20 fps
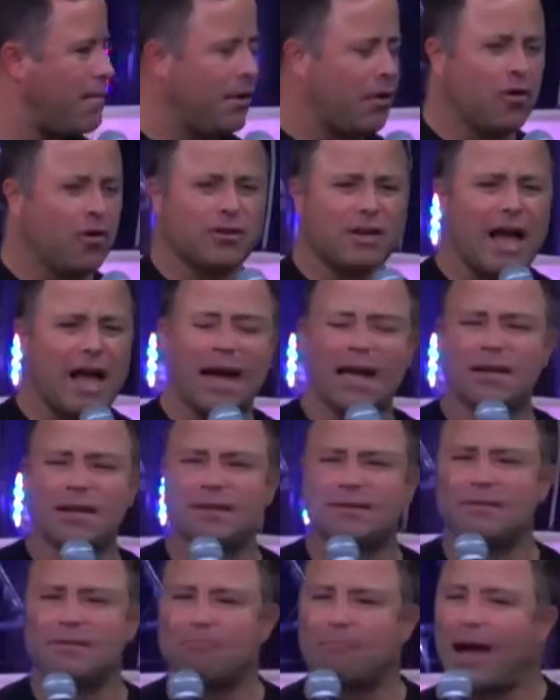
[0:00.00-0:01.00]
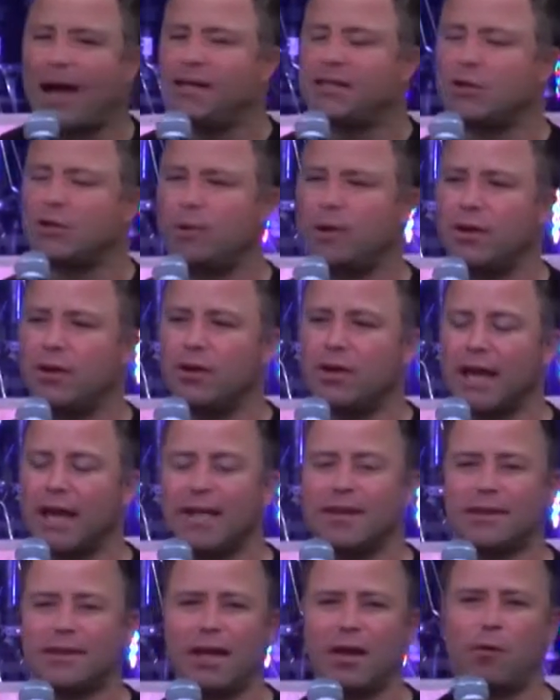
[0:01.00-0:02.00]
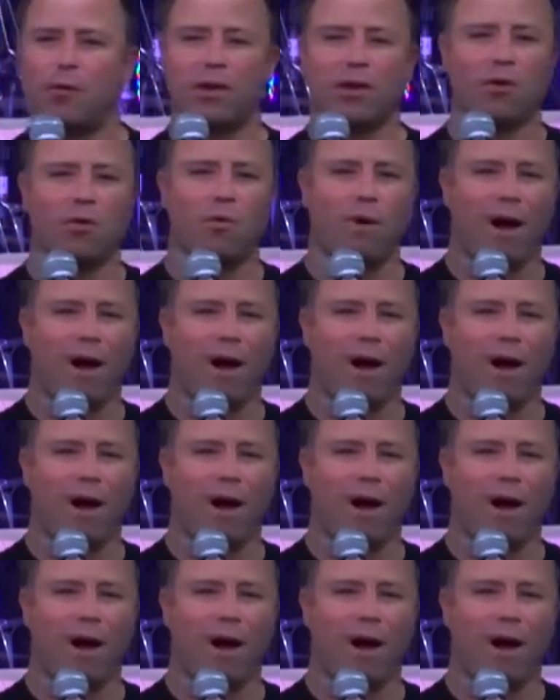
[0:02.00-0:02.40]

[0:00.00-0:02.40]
because I can just imagine when you get there where your